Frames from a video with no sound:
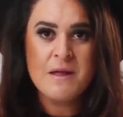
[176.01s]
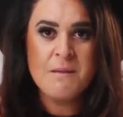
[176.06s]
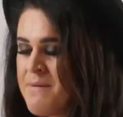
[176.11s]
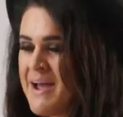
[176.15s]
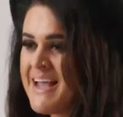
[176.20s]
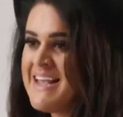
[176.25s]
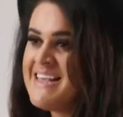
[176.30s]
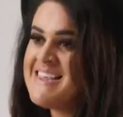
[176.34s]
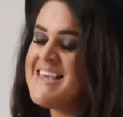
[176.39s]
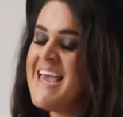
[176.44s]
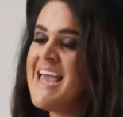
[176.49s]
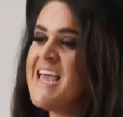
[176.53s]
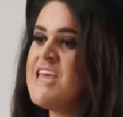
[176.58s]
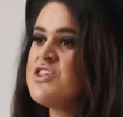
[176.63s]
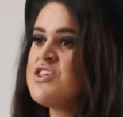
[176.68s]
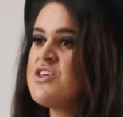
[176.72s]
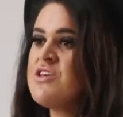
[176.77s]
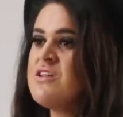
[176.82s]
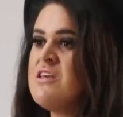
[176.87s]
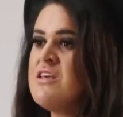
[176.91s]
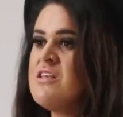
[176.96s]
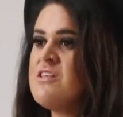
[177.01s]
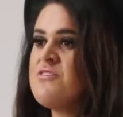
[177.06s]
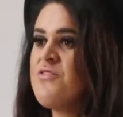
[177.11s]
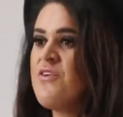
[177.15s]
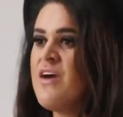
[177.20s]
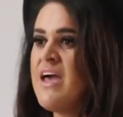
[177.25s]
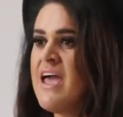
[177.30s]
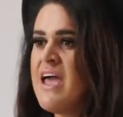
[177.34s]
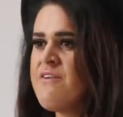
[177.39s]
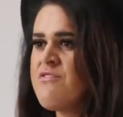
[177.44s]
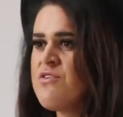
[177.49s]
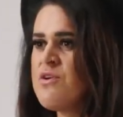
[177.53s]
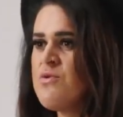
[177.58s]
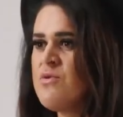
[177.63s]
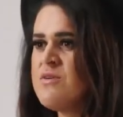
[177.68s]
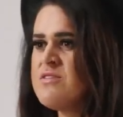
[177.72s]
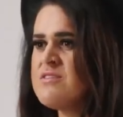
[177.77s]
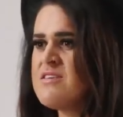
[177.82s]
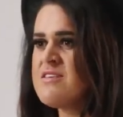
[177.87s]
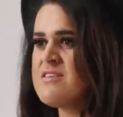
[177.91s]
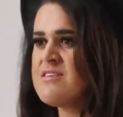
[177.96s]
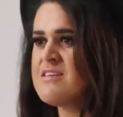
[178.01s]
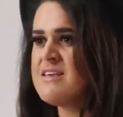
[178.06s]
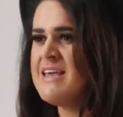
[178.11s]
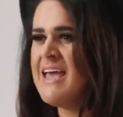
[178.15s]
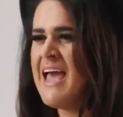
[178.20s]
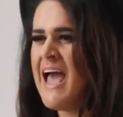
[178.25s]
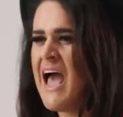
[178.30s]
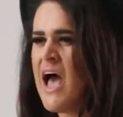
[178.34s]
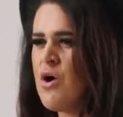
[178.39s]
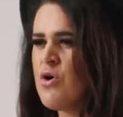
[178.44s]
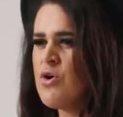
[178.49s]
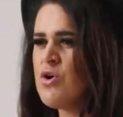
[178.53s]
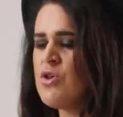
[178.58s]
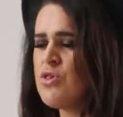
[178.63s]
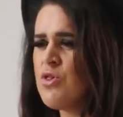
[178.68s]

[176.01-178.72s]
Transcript: My intention is for everyone to see how